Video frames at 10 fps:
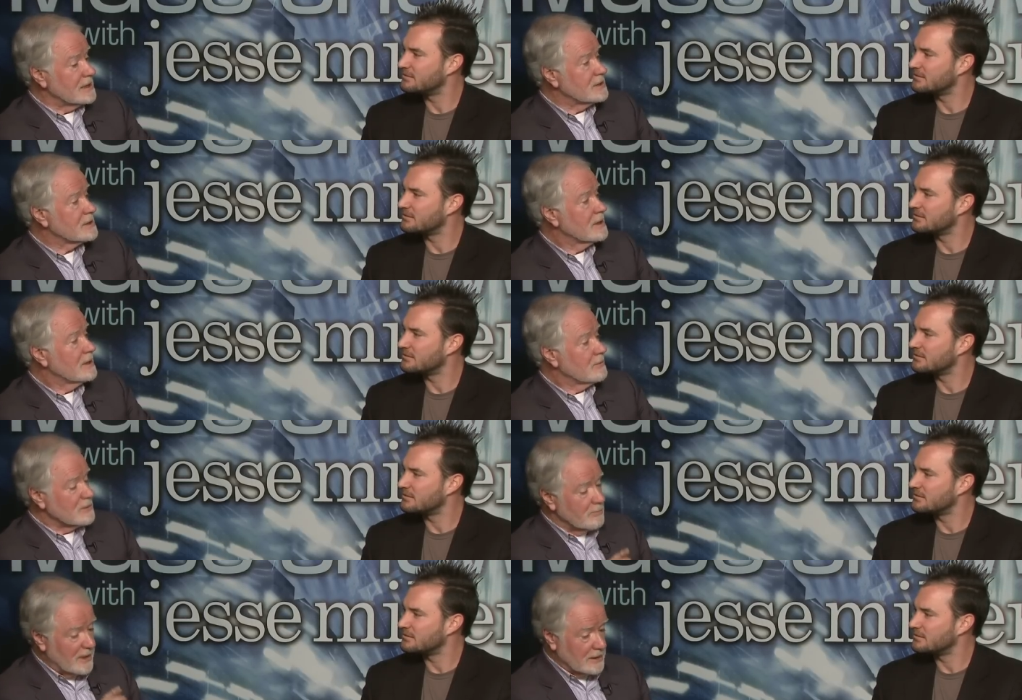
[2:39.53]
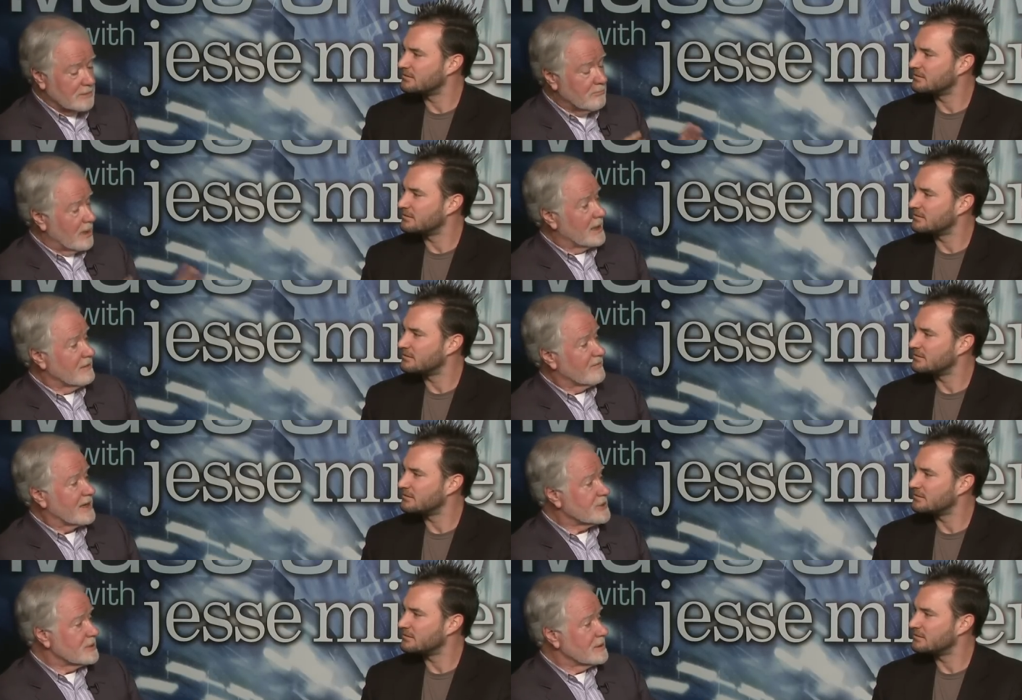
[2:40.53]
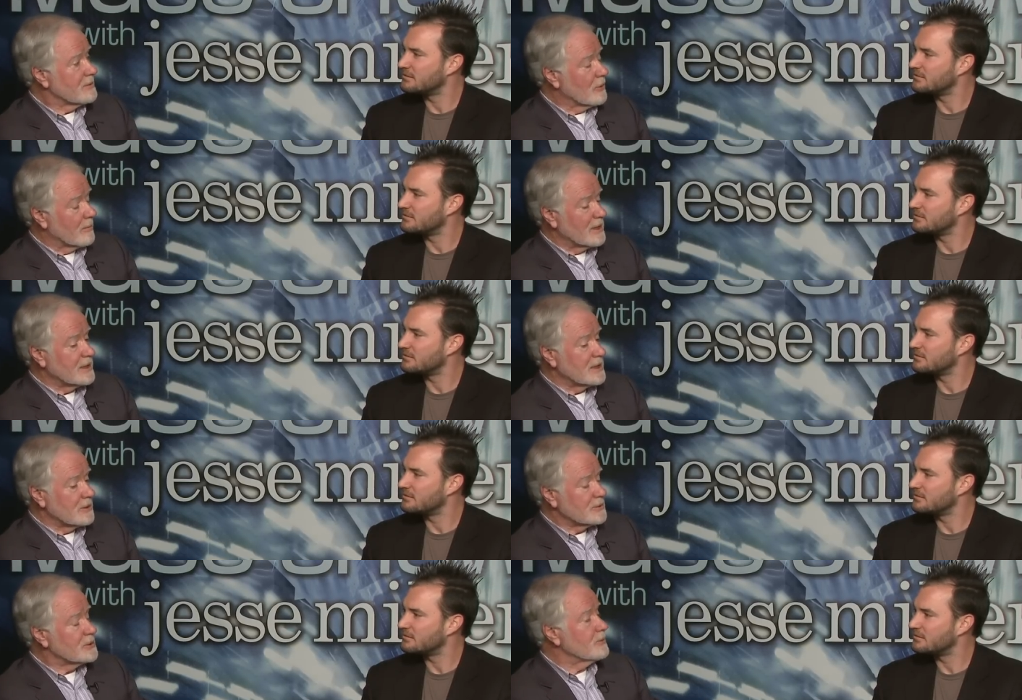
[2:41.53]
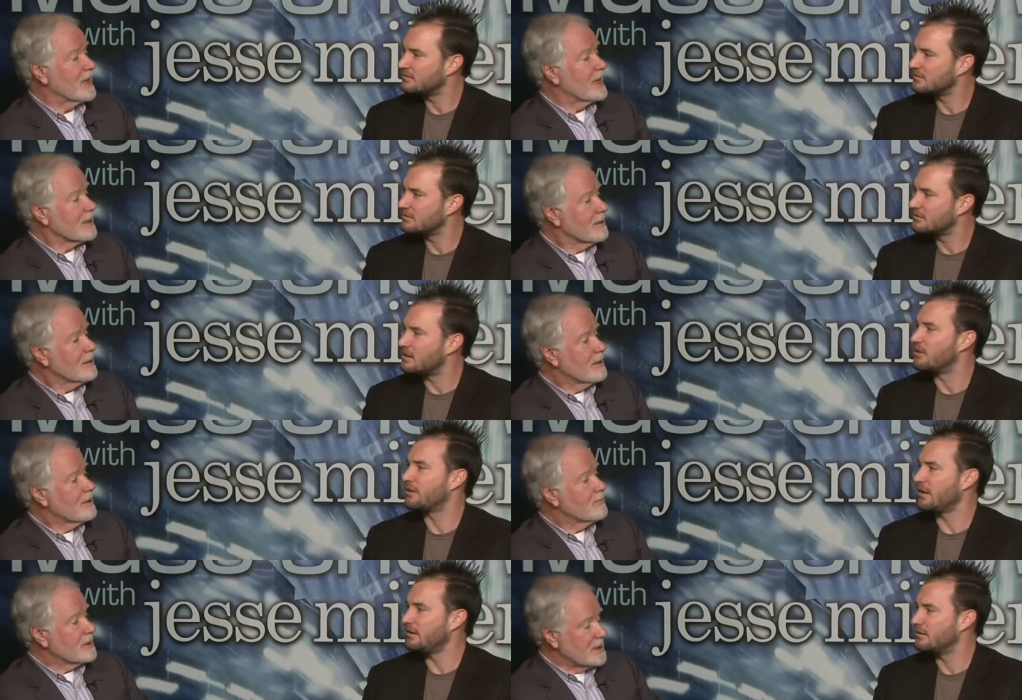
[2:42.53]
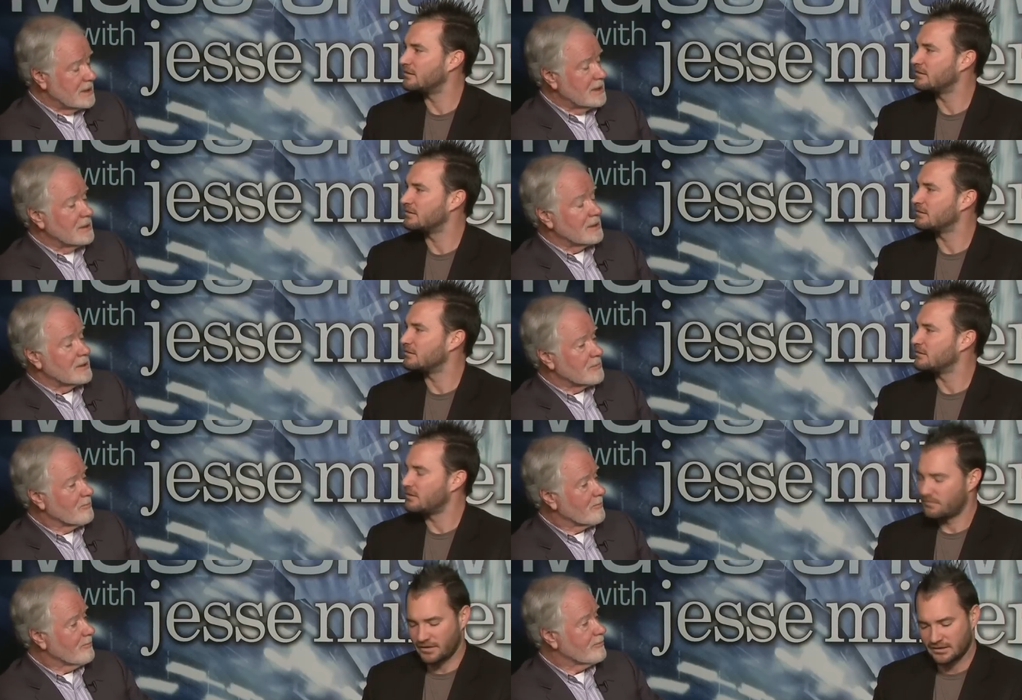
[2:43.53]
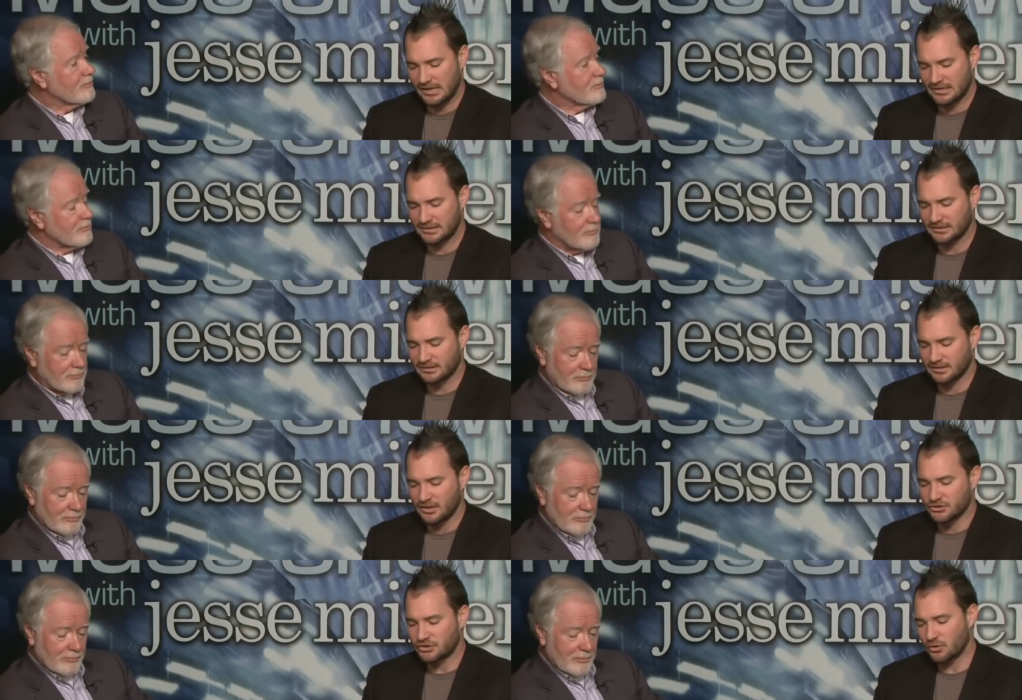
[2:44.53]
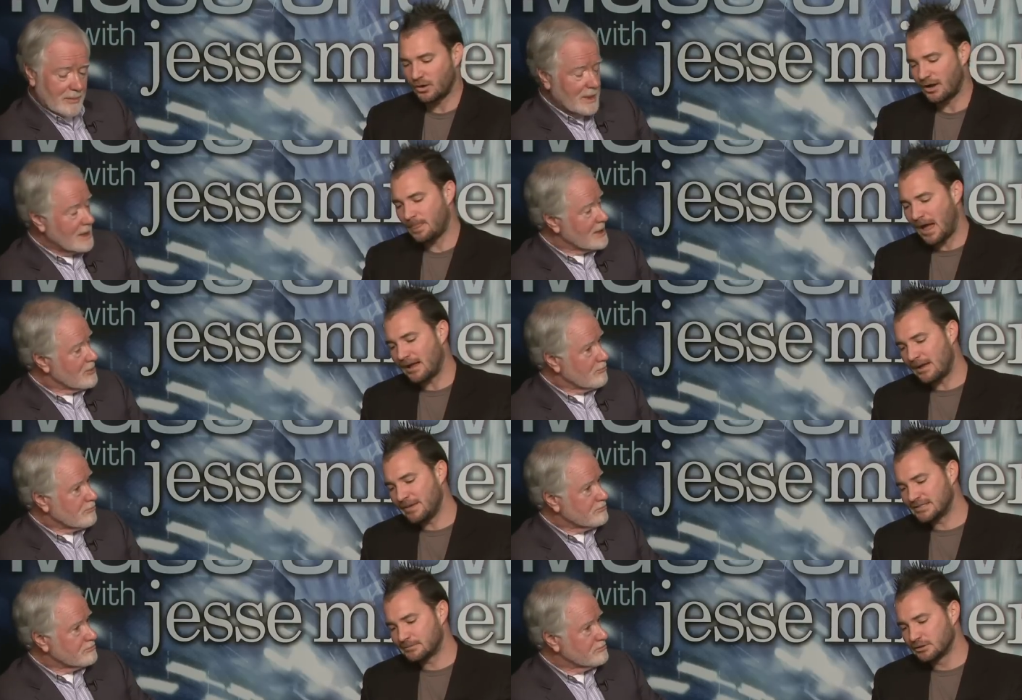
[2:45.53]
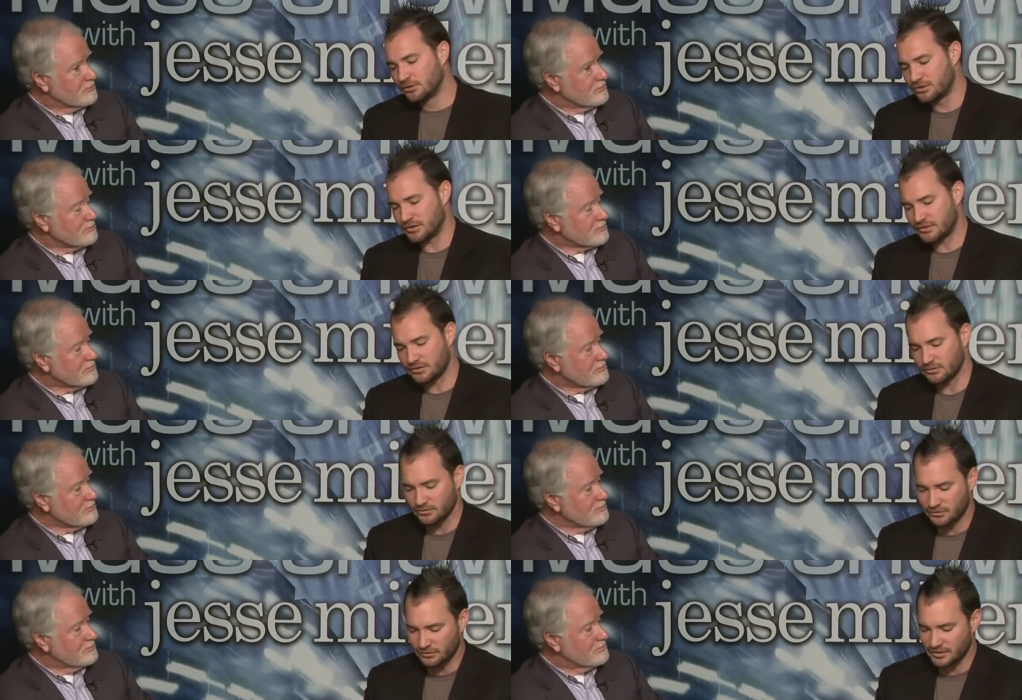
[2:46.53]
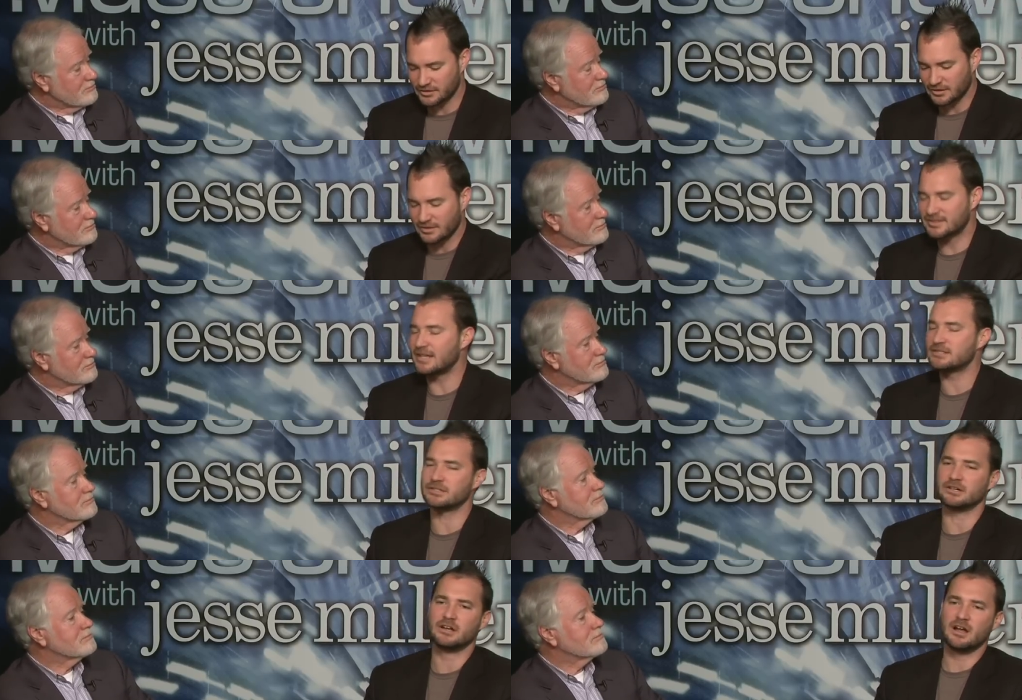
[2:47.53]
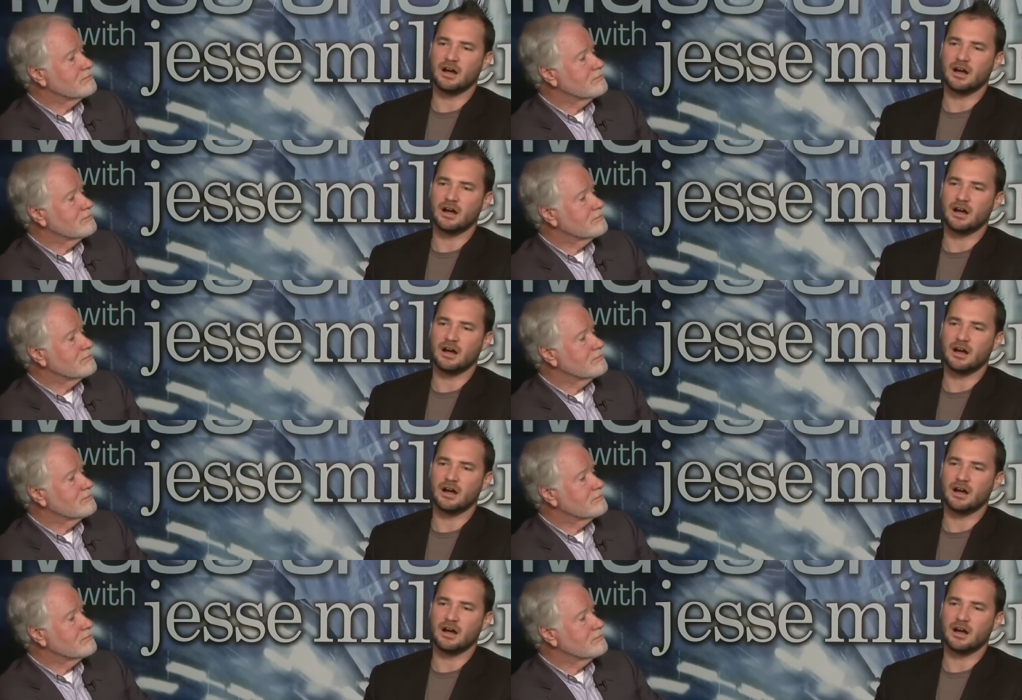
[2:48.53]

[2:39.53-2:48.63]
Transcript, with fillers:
Speaker 1: States was built by the factory. Normally they don't do that. Okay. But they did here. Fantastic.
Speaker 2: So um, I, I, made some allusions to, to this the sensor